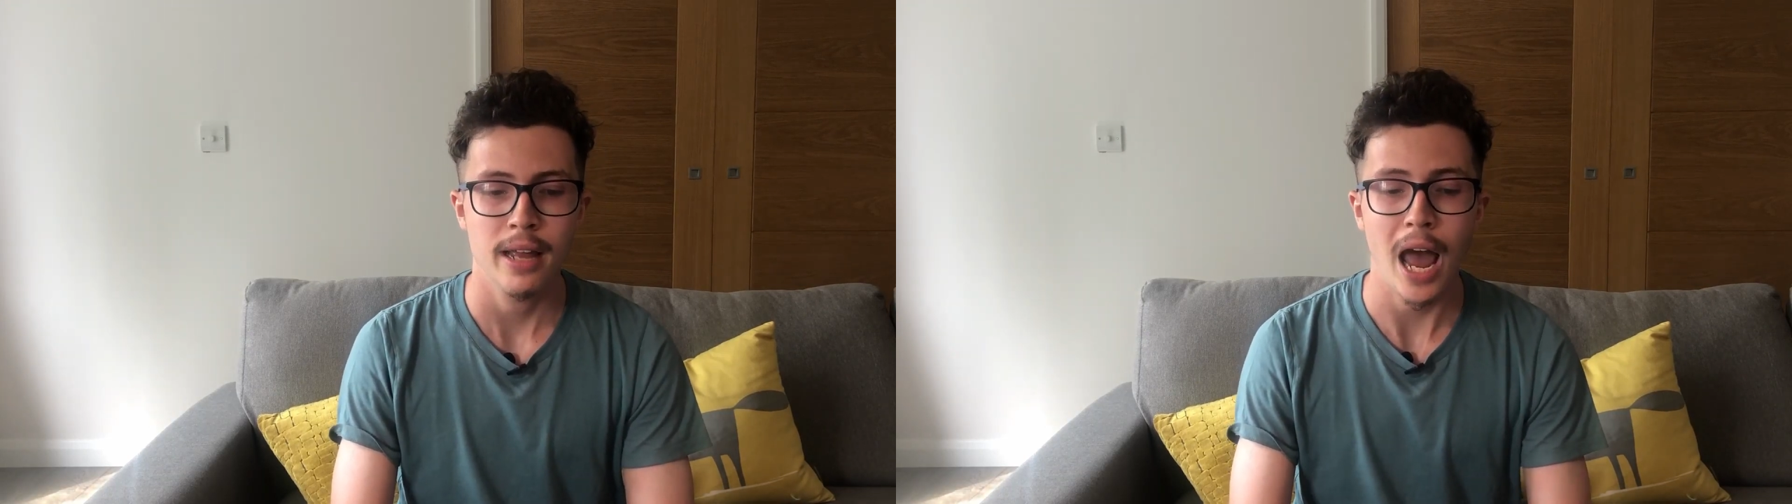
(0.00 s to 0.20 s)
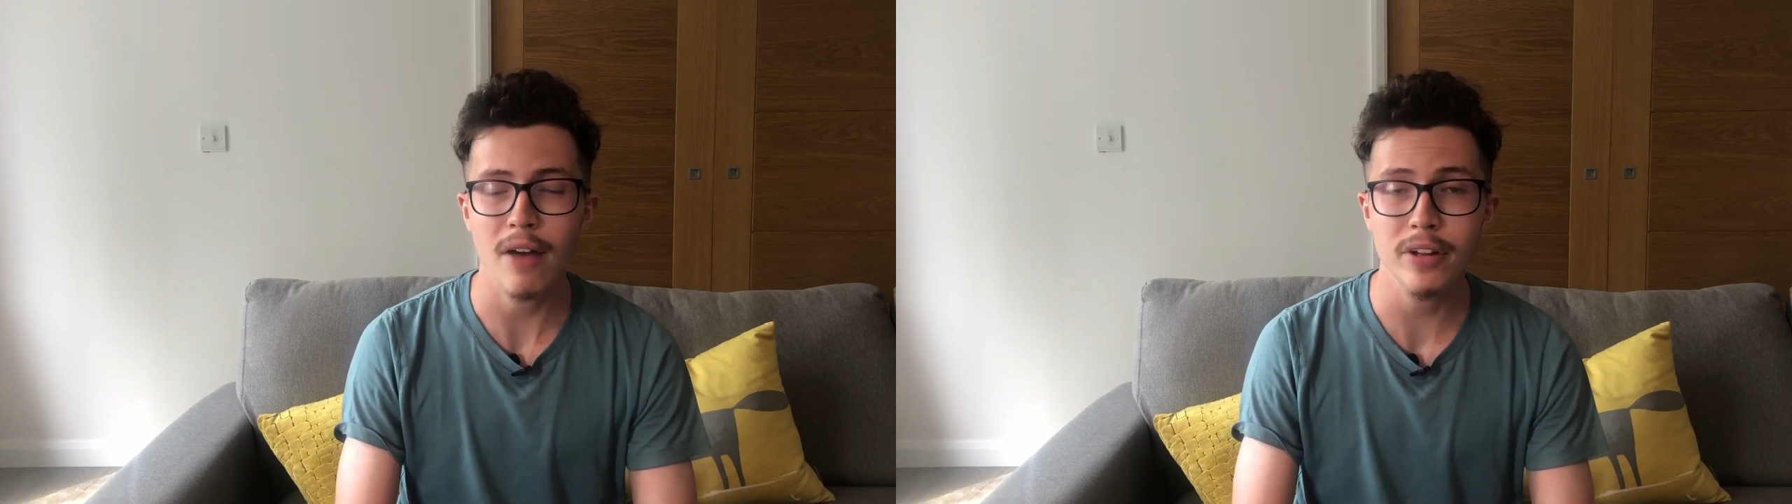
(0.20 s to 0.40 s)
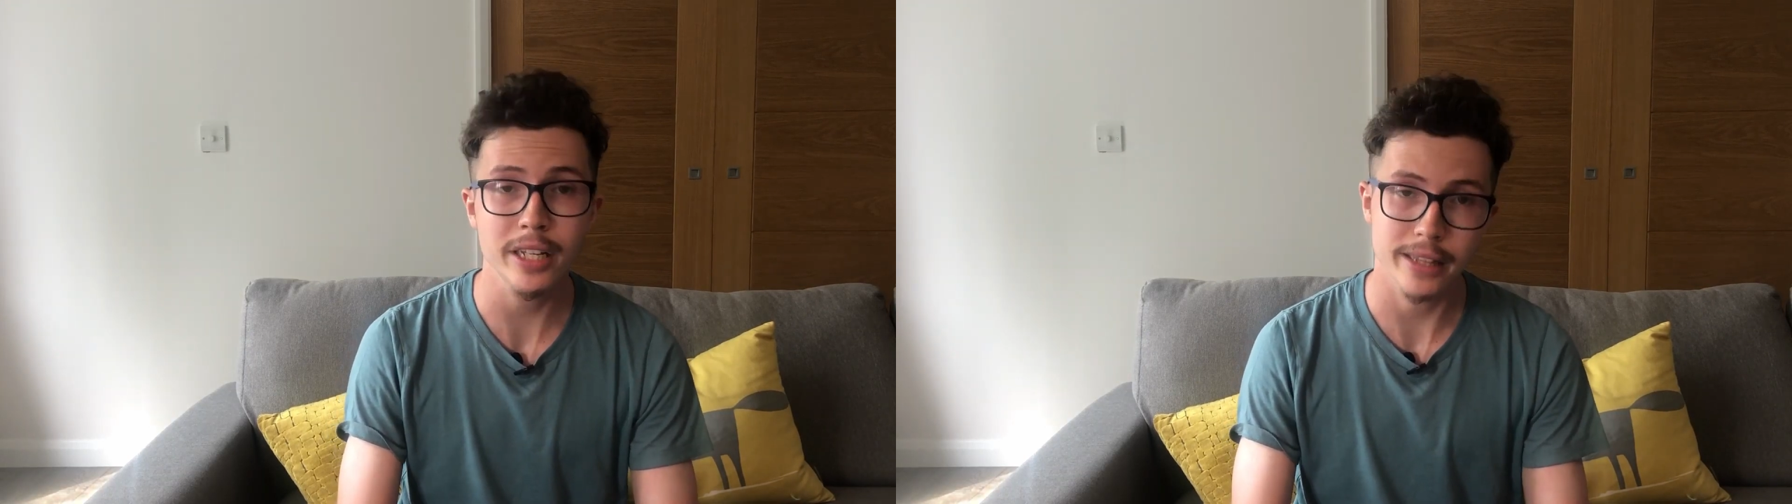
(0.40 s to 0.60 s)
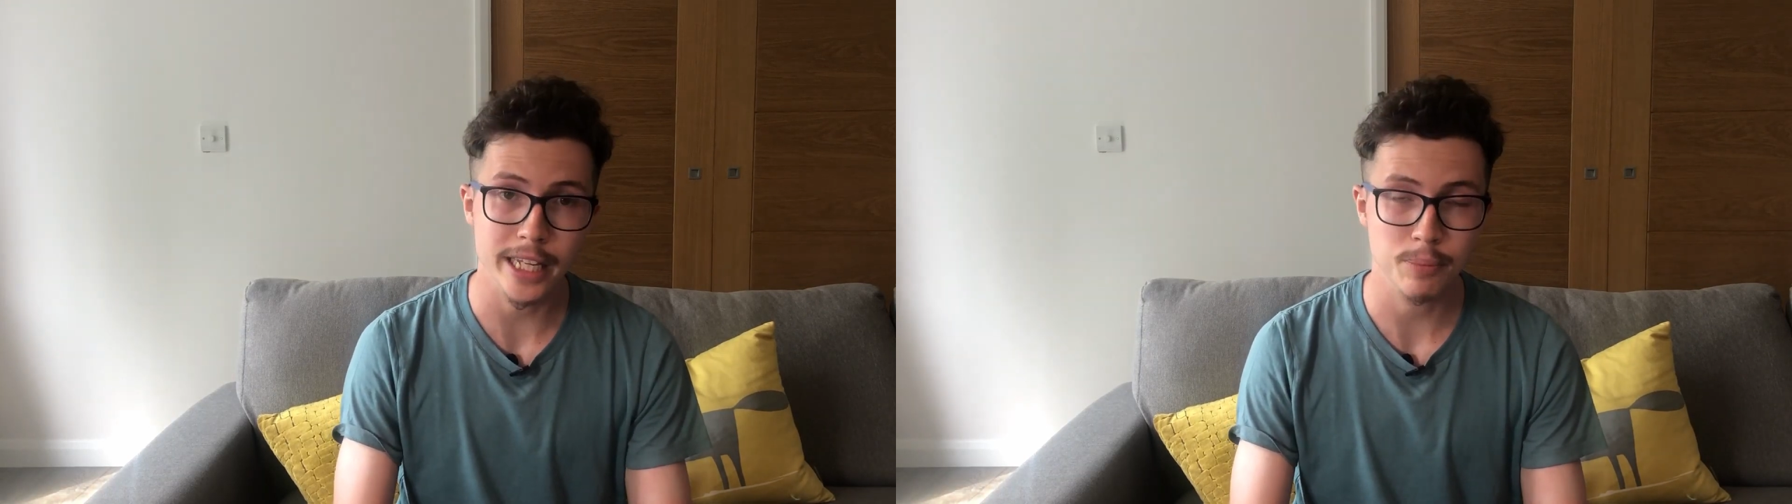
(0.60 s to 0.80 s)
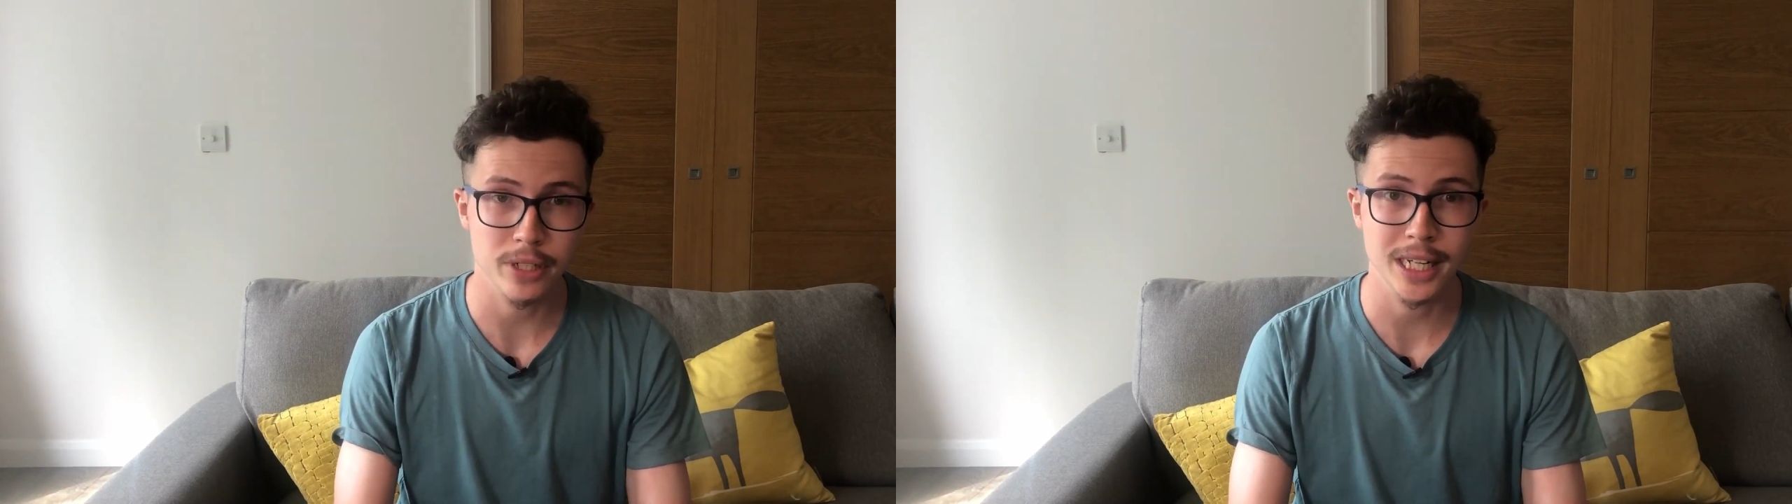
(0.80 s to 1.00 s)
Having
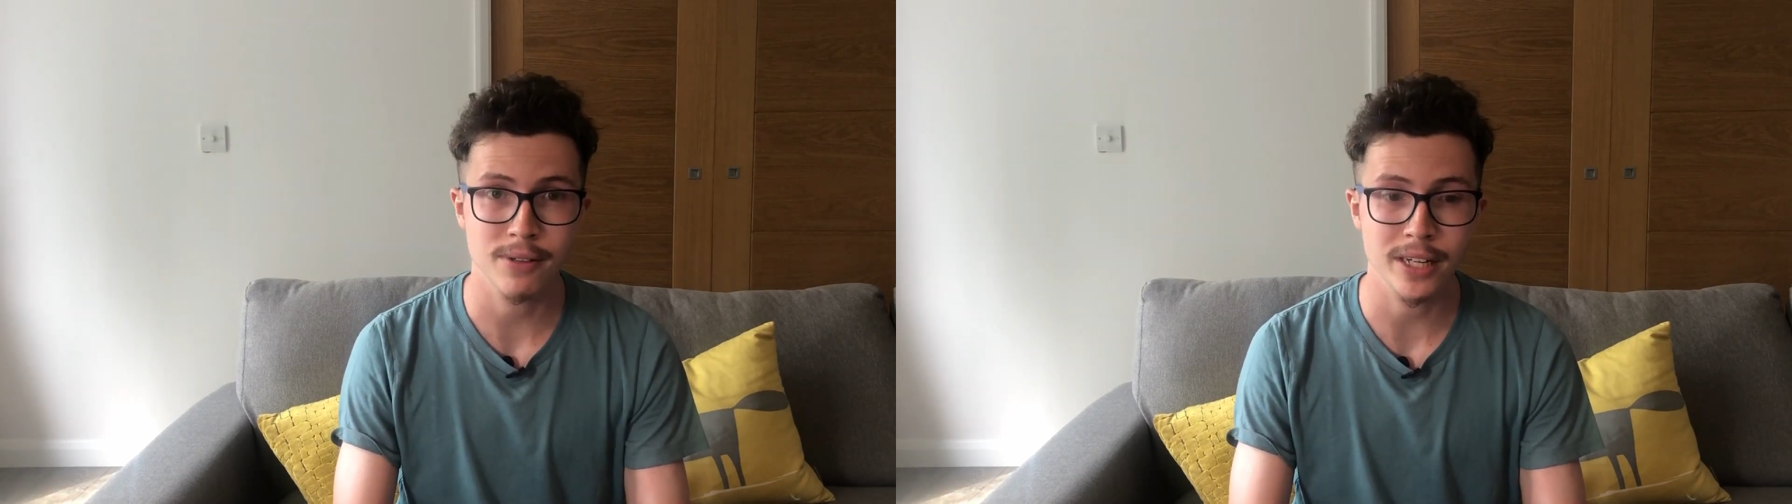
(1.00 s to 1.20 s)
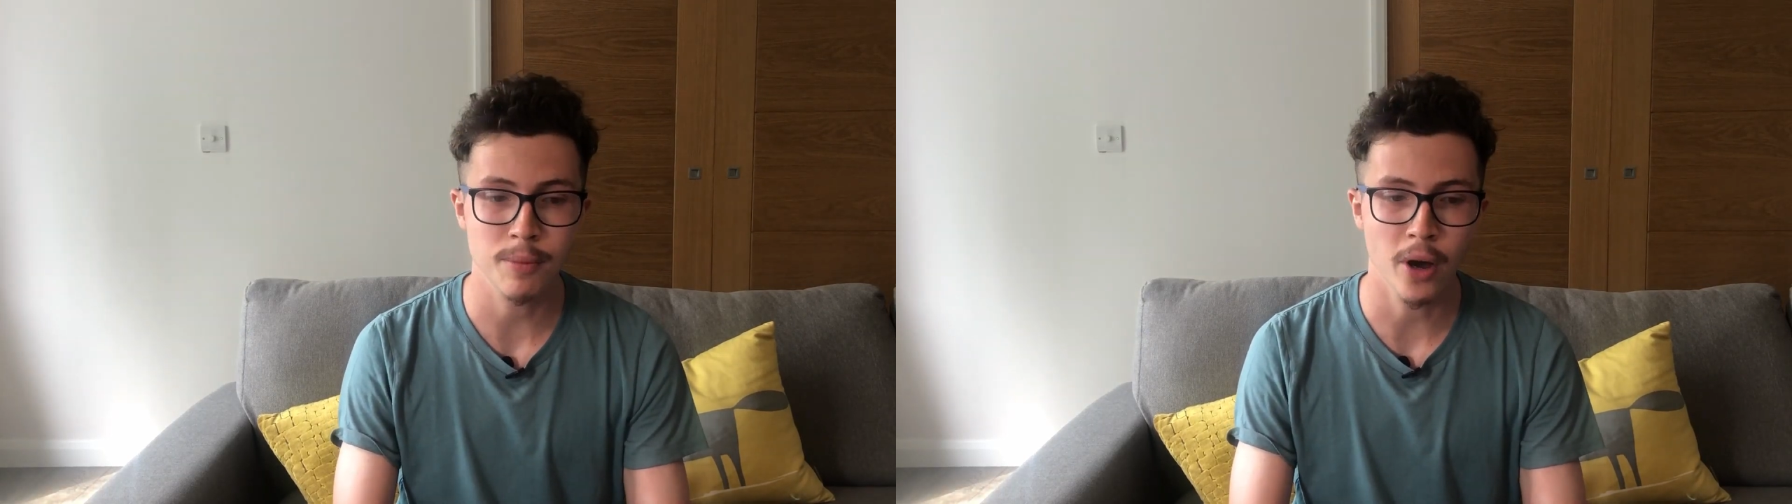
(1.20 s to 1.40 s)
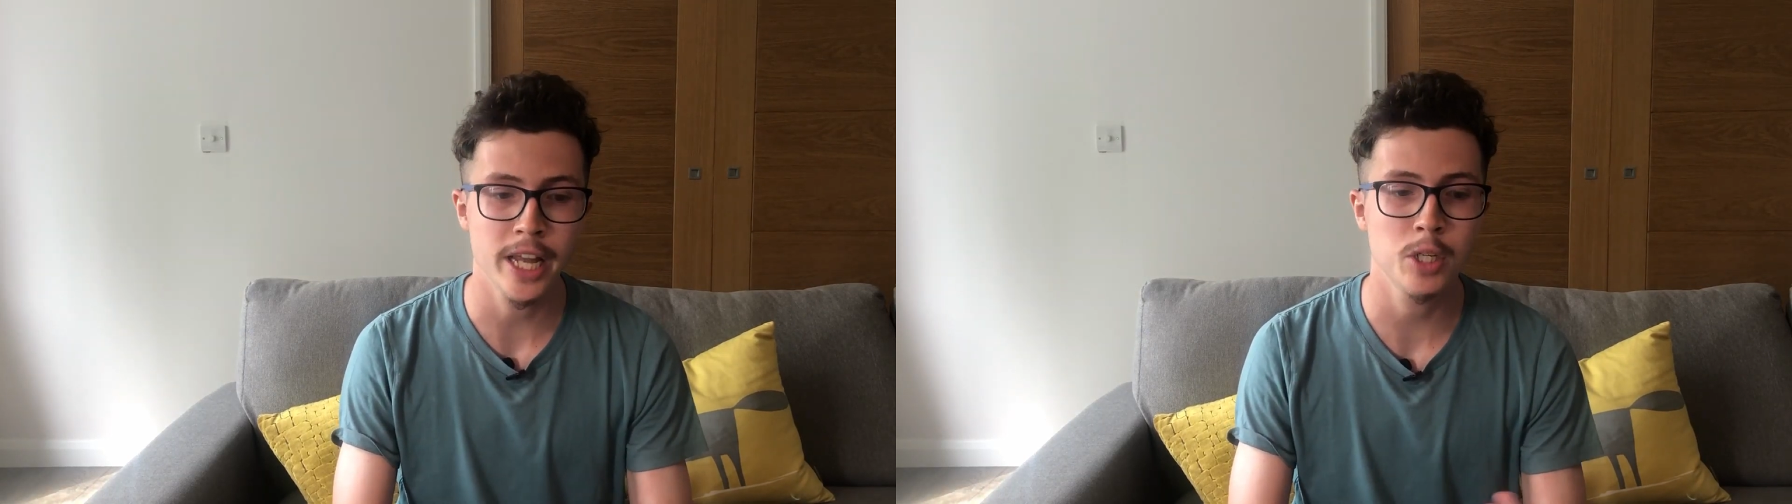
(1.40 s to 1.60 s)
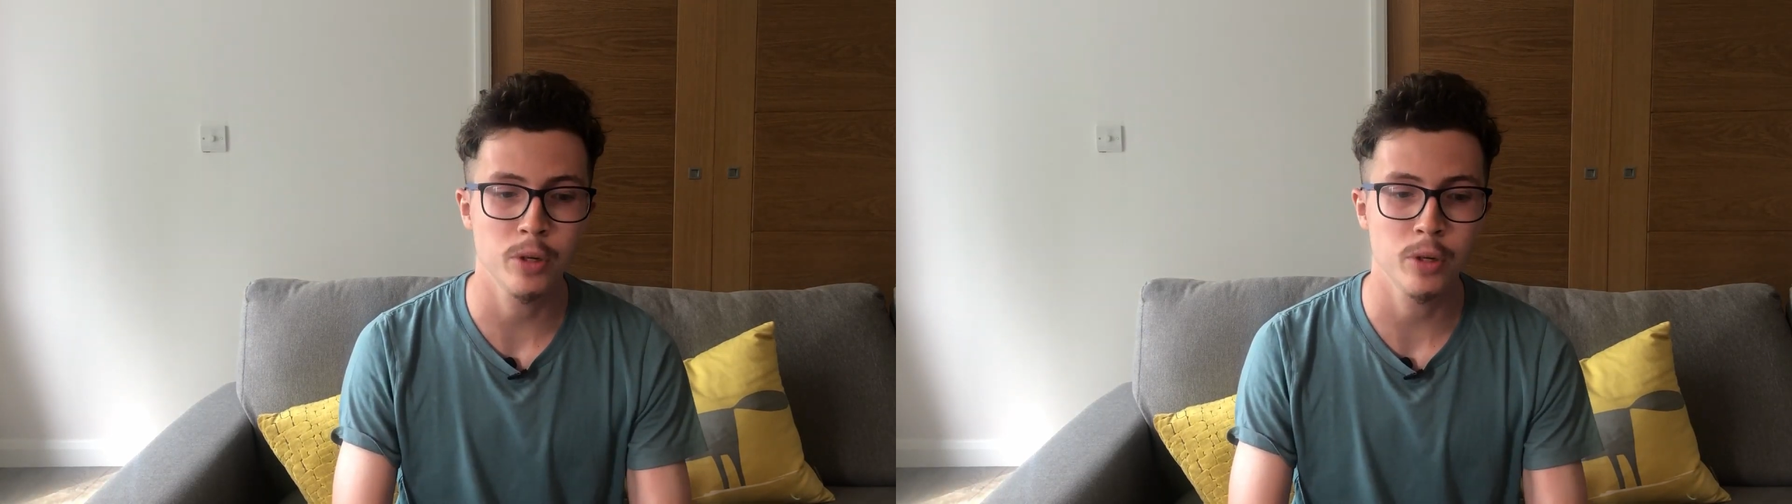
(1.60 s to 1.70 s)
these protective antibodies,